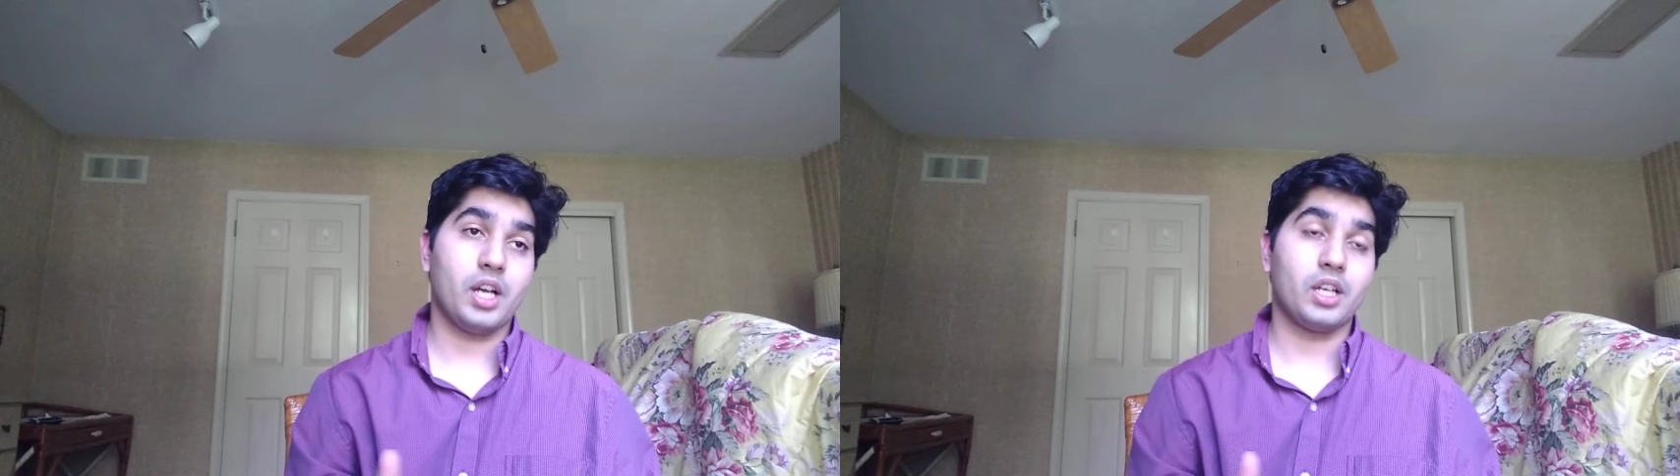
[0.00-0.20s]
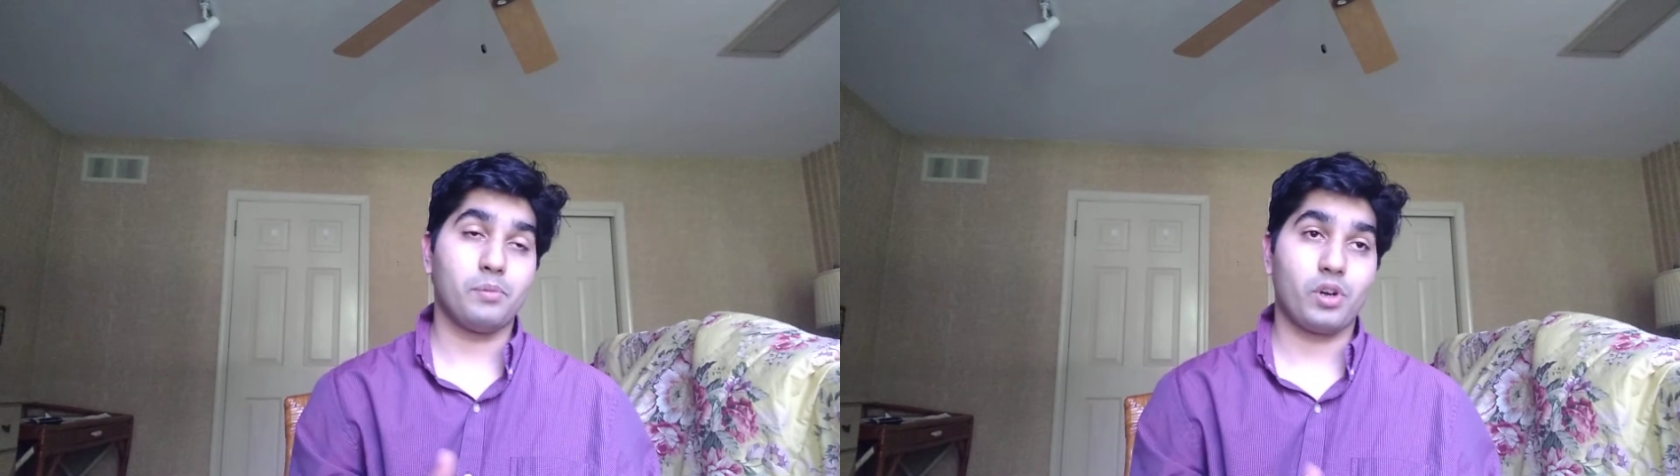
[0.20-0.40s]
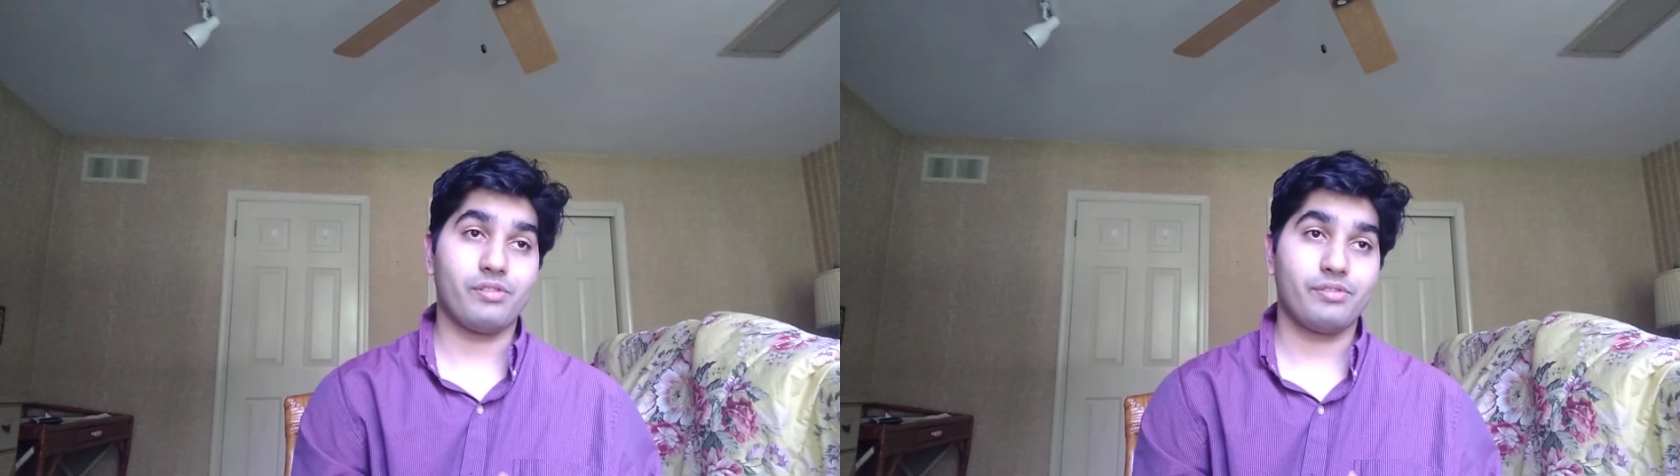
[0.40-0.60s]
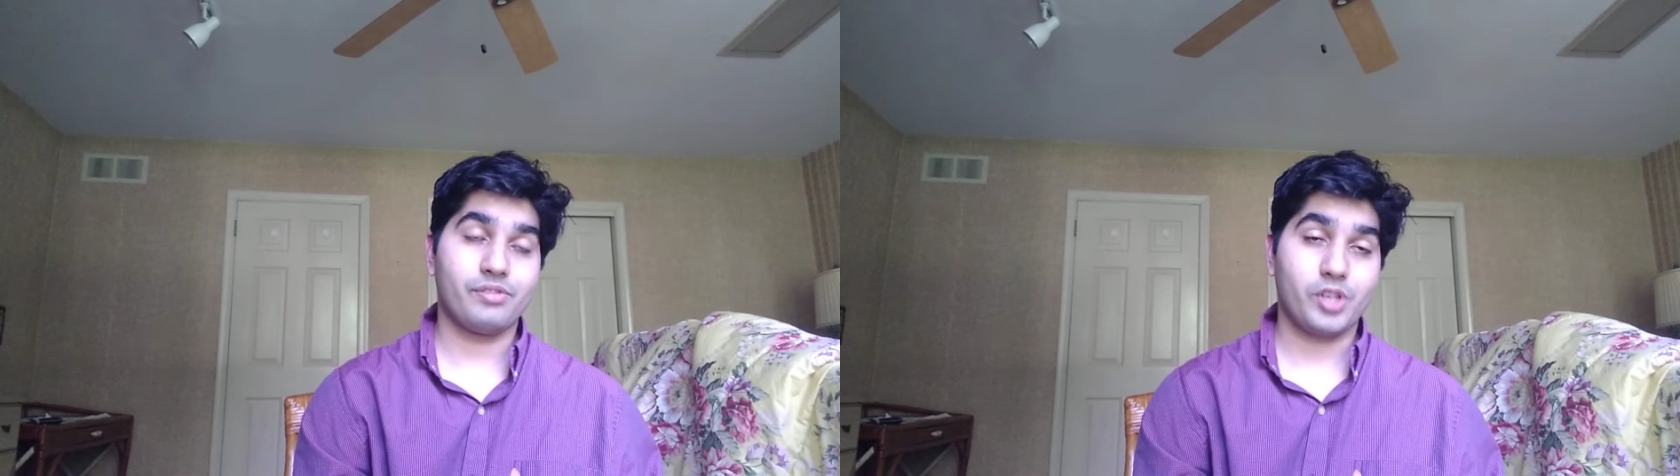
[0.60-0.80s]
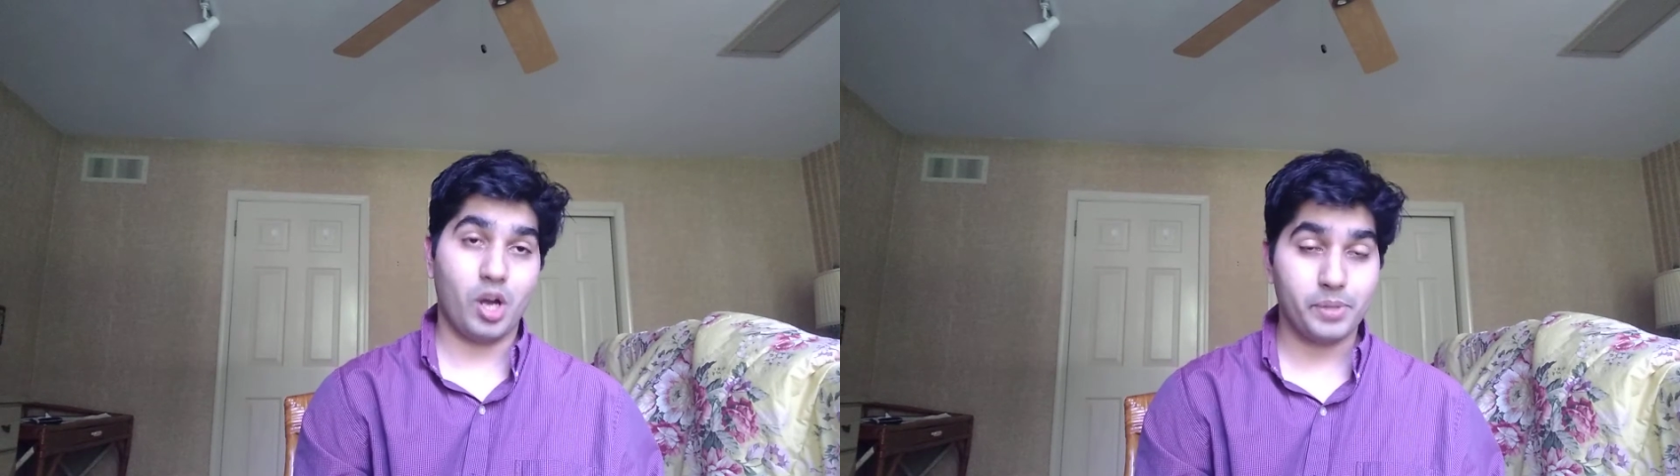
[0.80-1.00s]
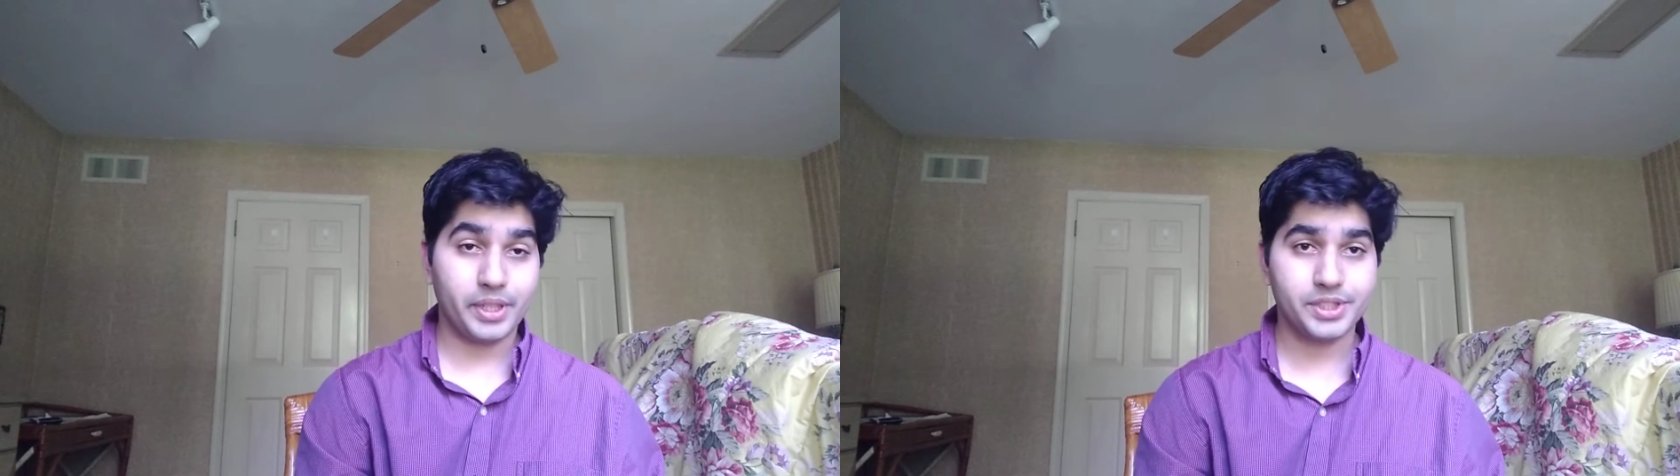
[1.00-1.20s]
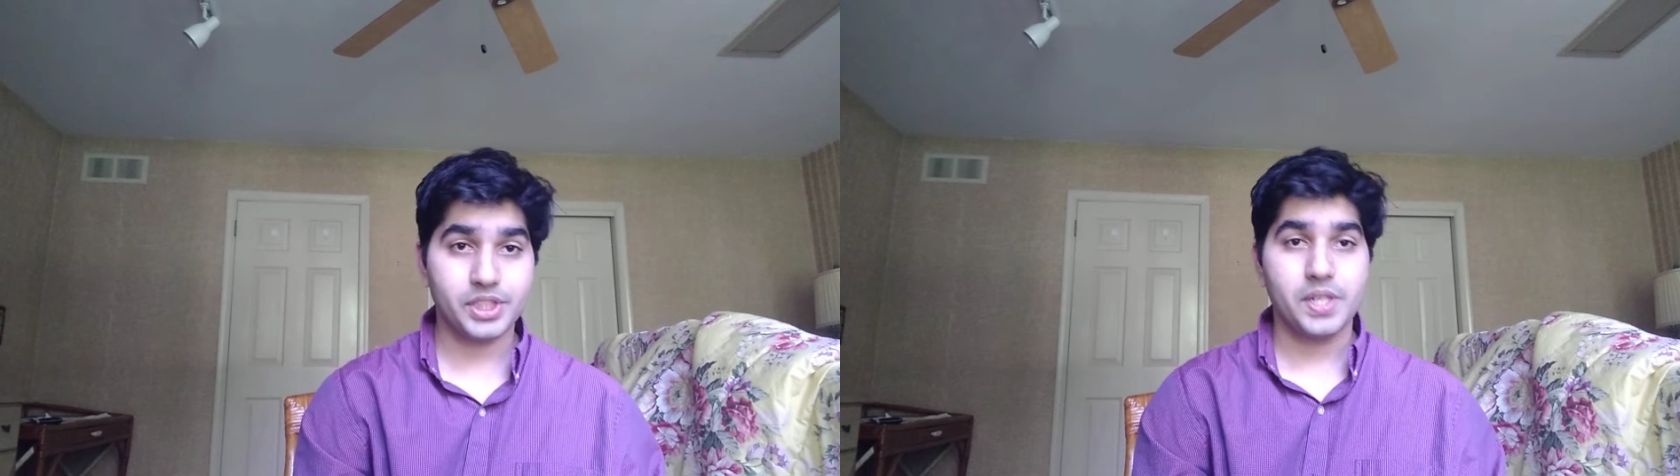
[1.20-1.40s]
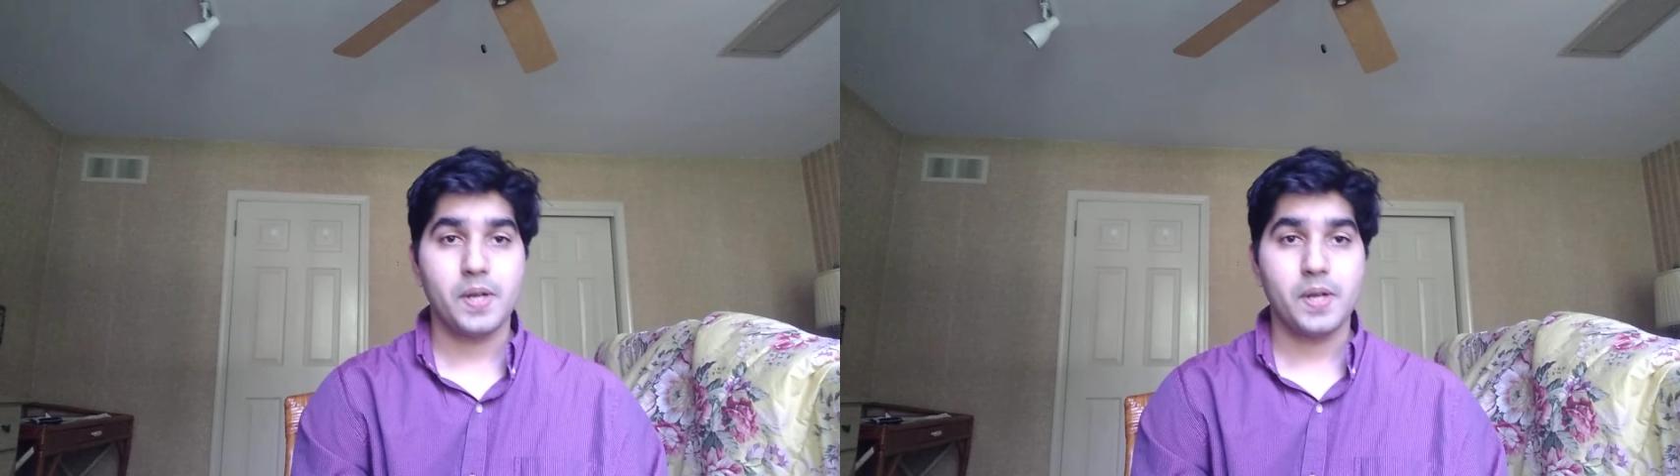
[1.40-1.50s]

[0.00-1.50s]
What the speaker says: number of topics,